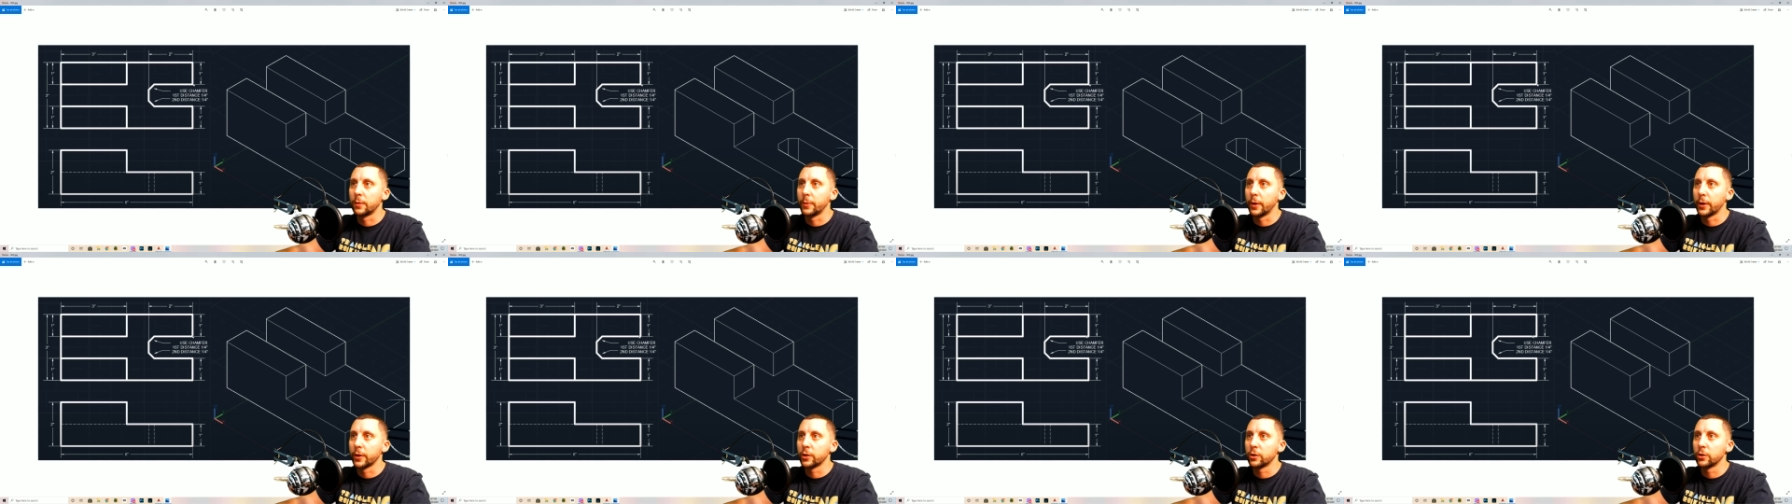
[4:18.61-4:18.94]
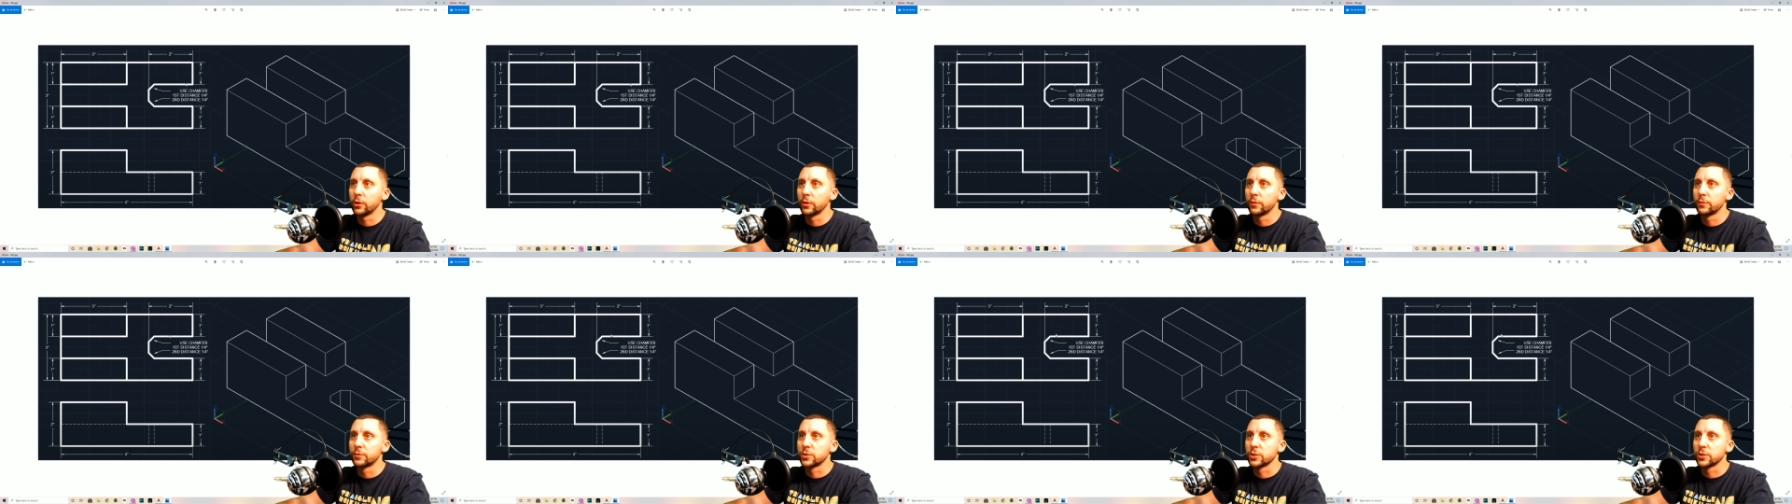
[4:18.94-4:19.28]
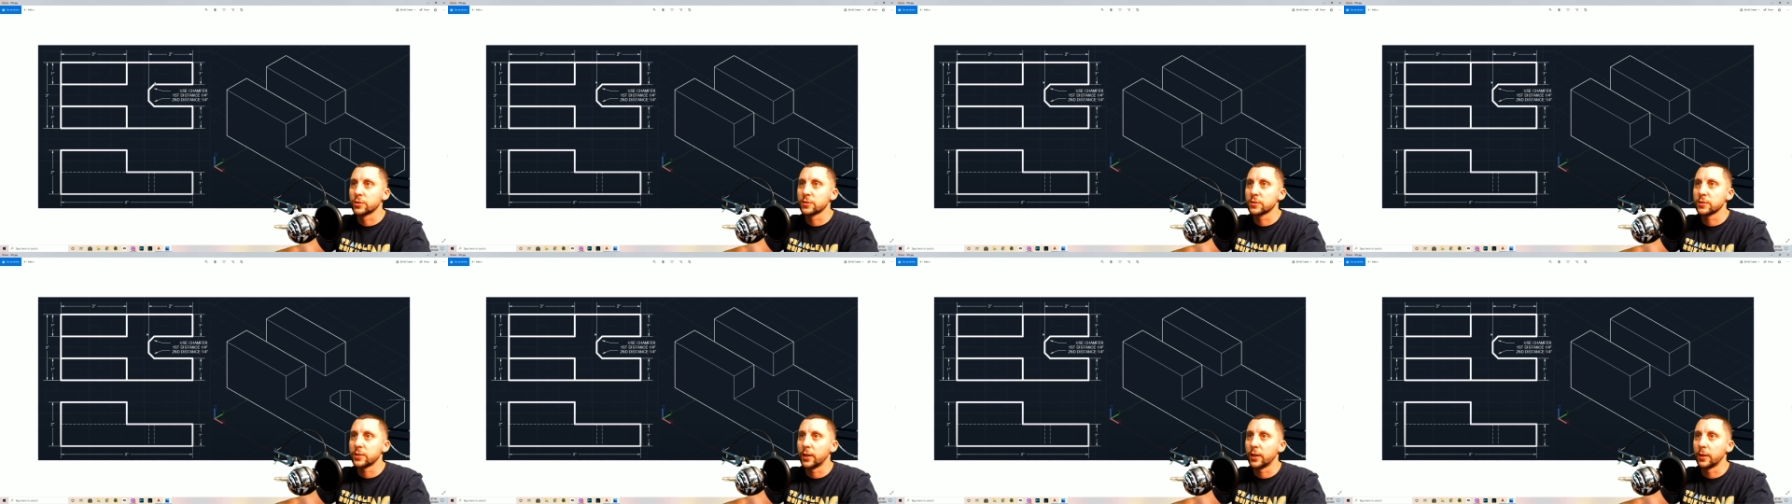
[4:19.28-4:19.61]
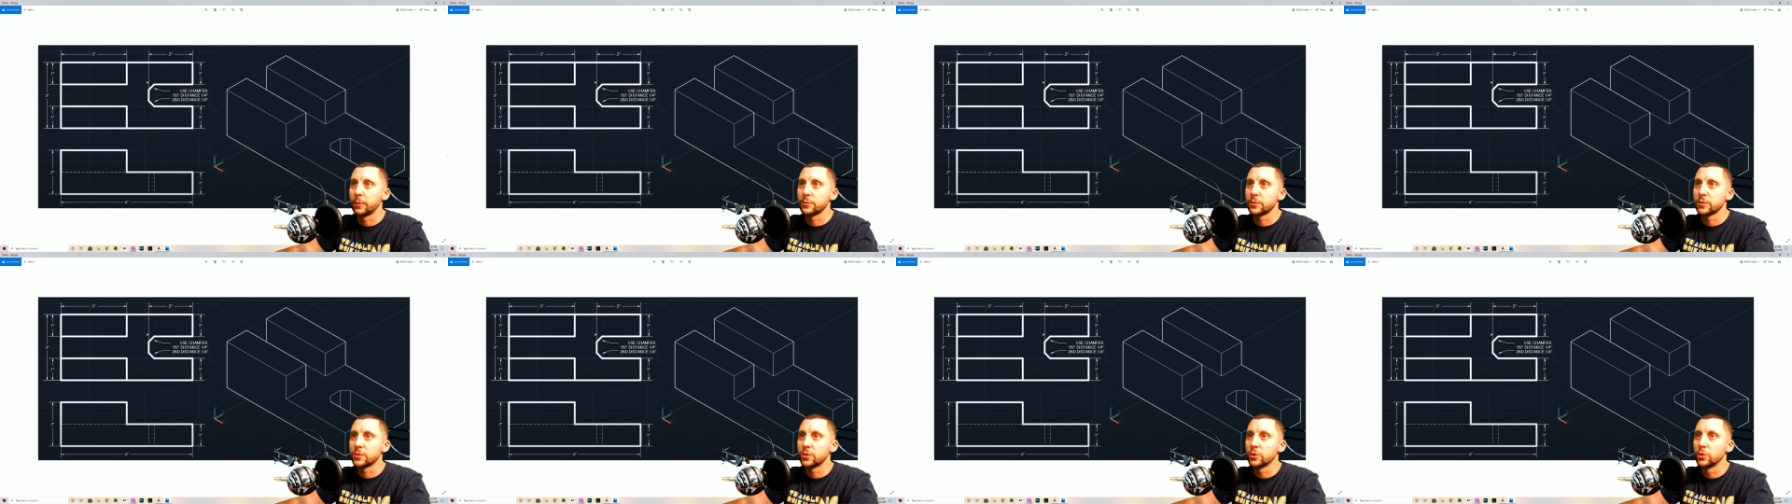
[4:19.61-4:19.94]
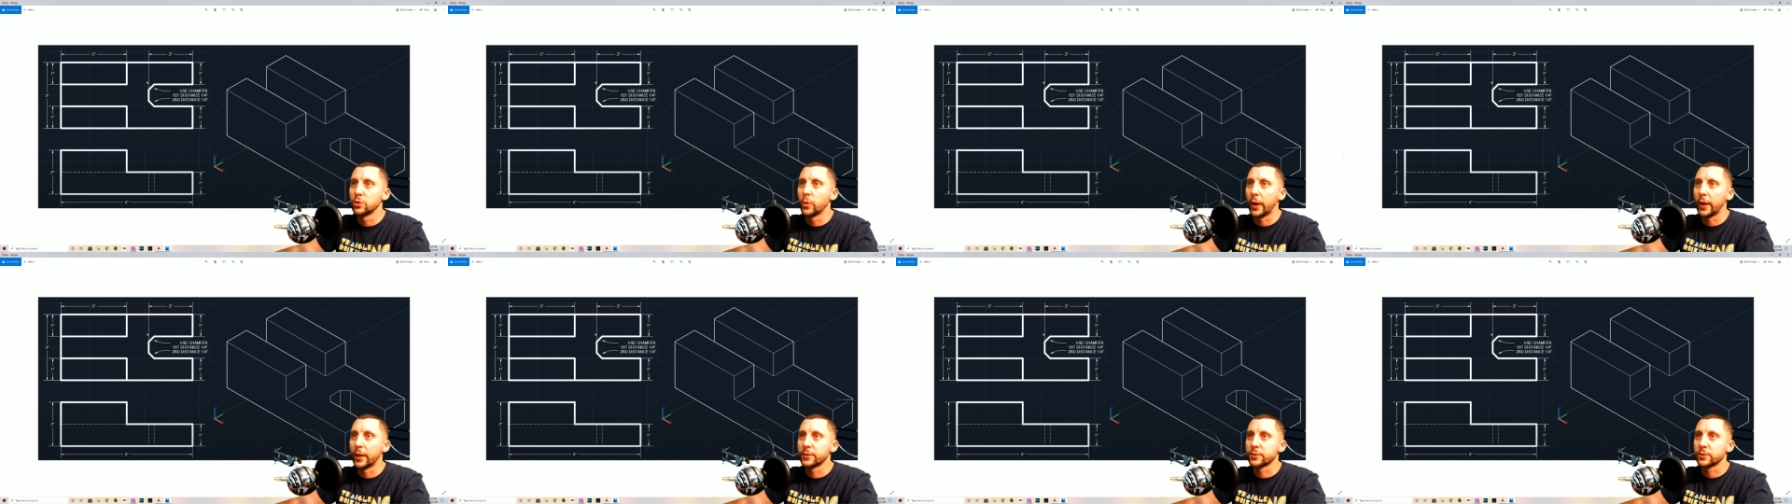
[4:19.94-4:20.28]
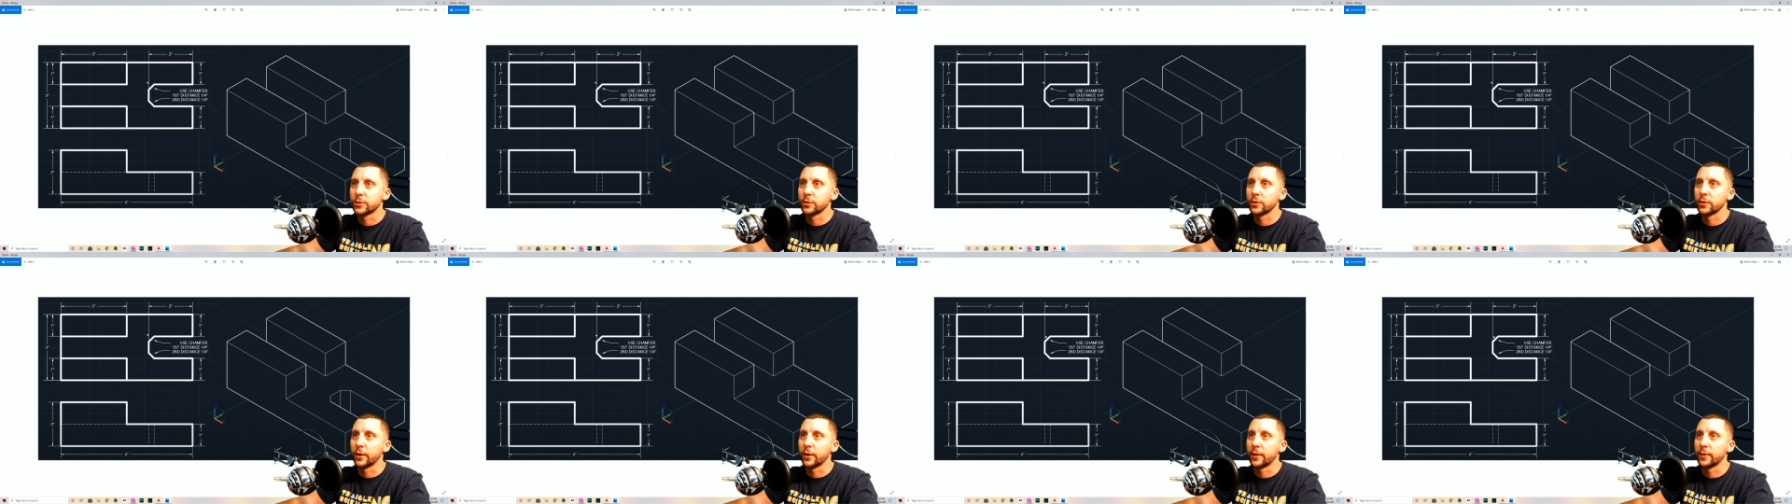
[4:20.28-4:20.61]
I could have just typed two
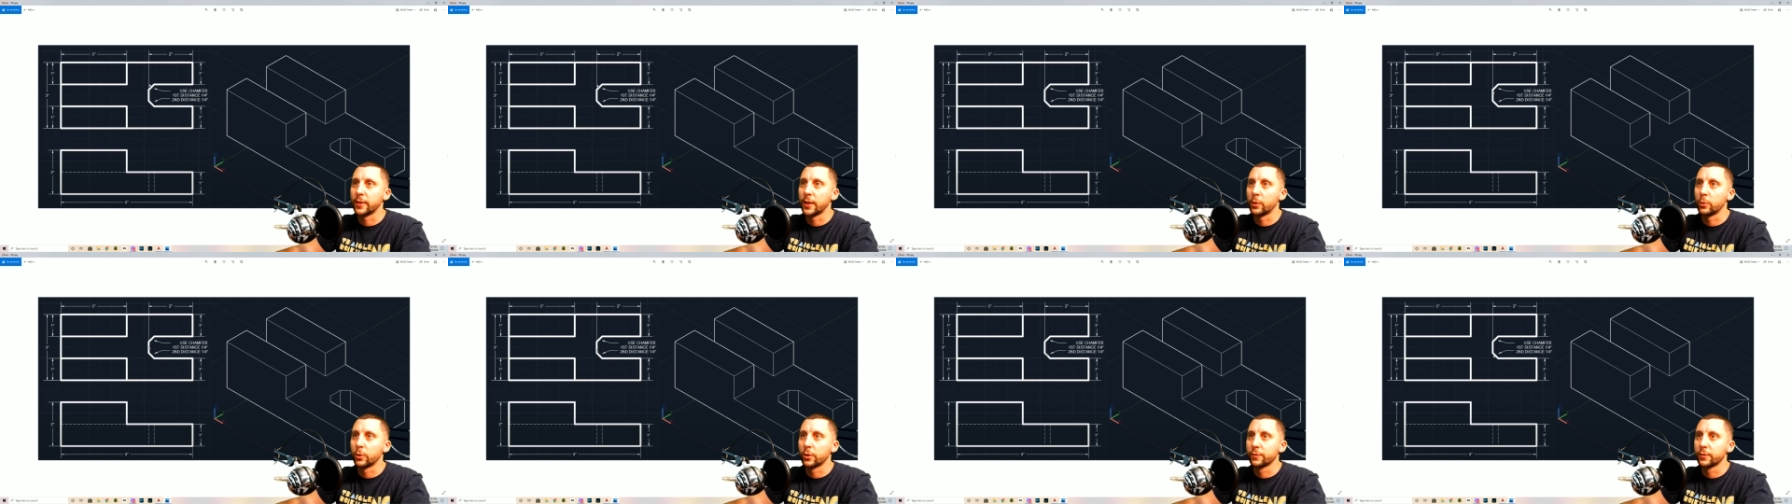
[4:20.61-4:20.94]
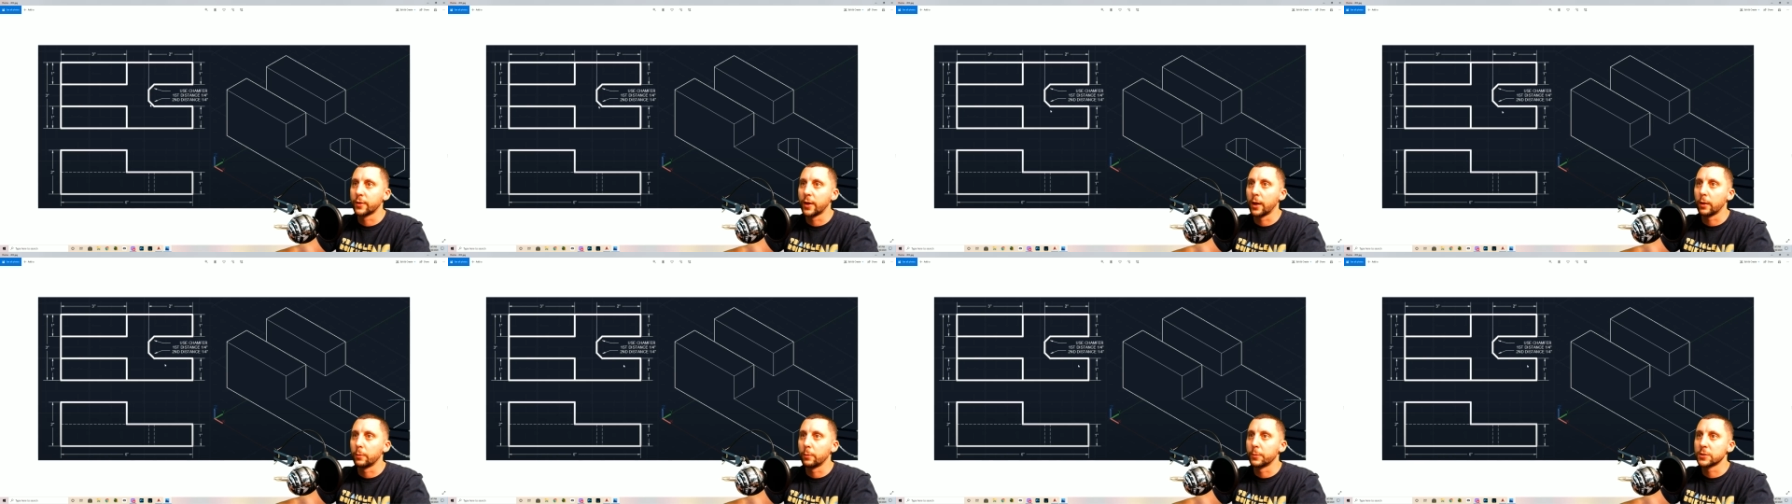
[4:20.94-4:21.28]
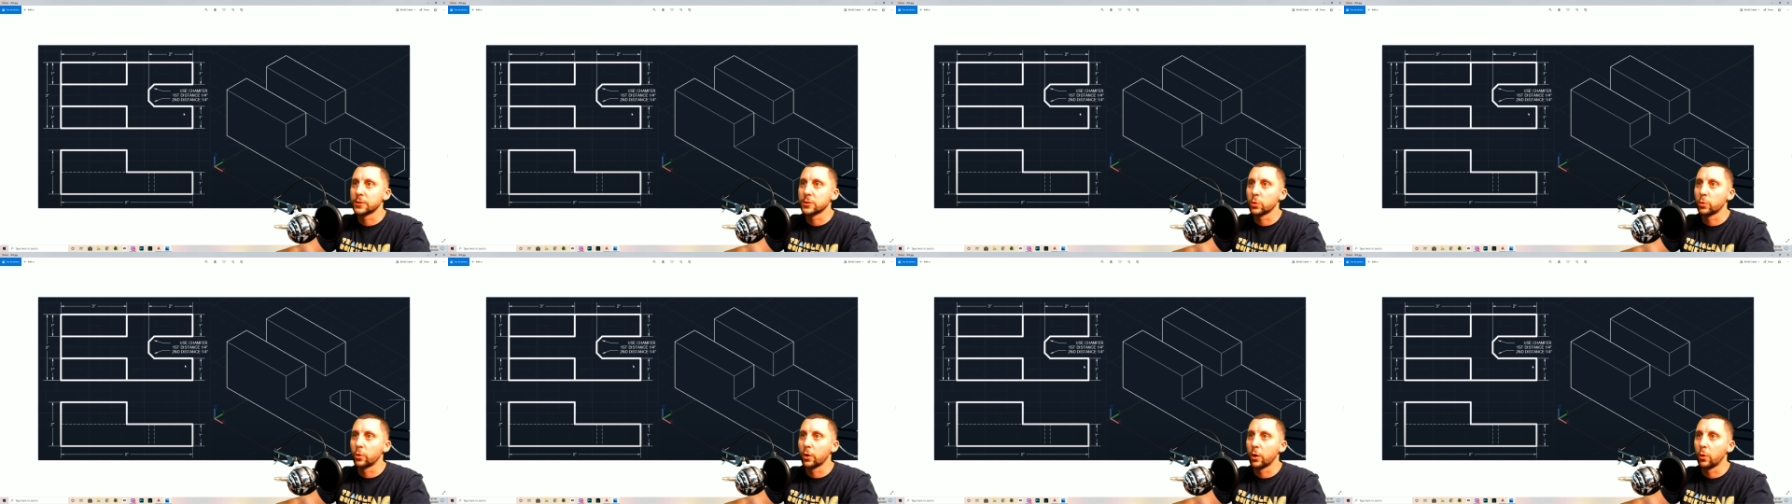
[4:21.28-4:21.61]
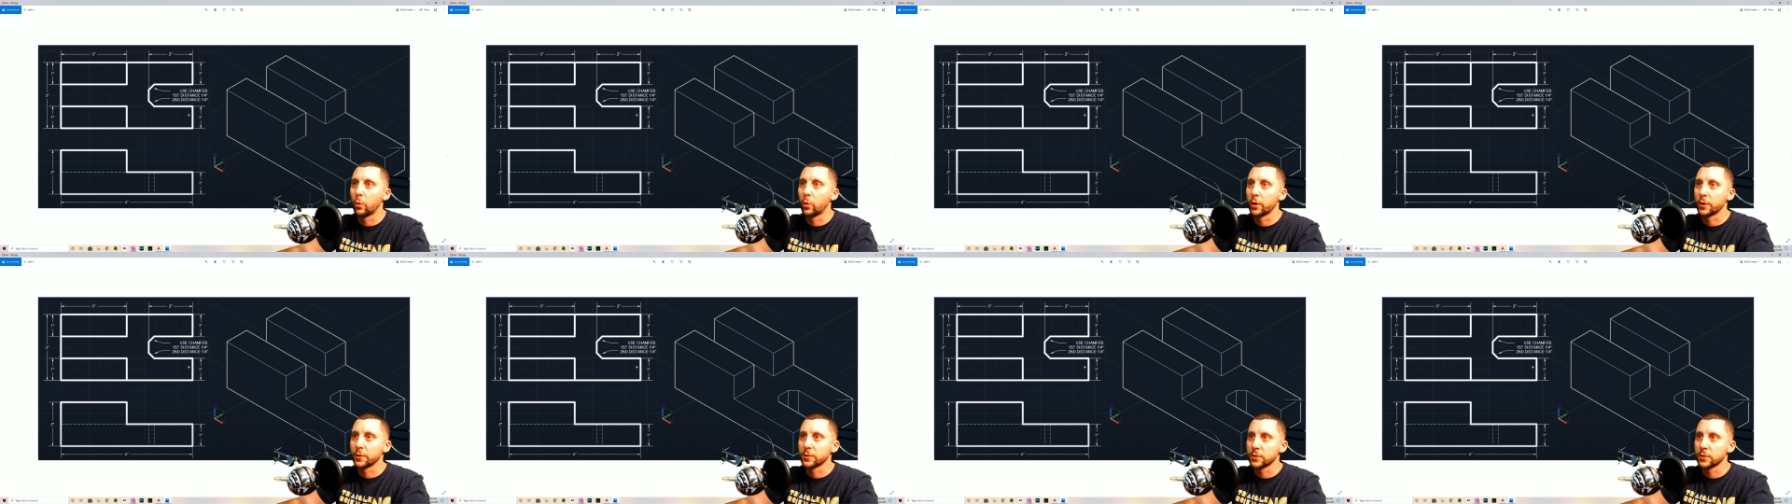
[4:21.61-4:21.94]
enter and that would have gotten me to where I wanted to